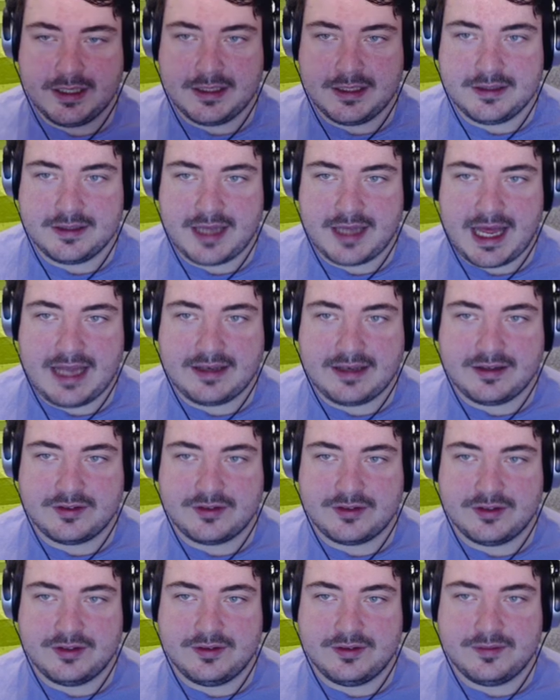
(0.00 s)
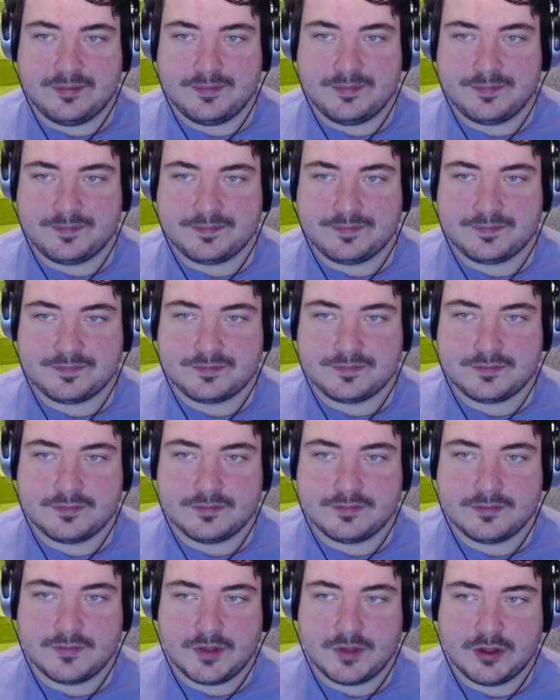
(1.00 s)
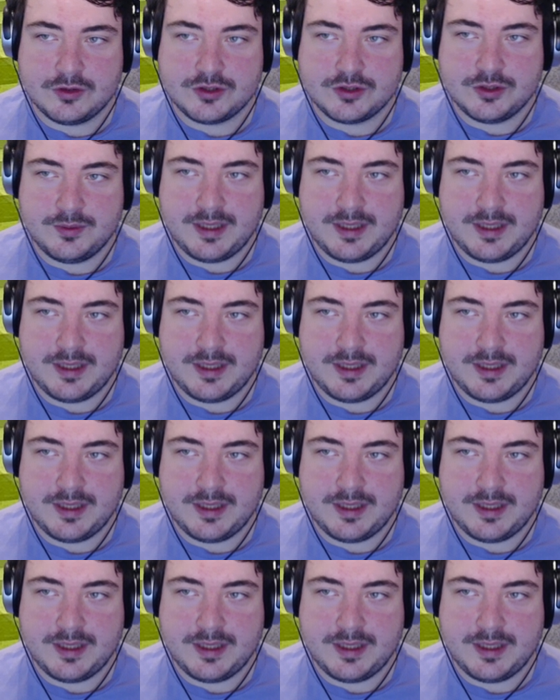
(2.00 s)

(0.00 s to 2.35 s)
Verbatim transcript: And Anderson. Or should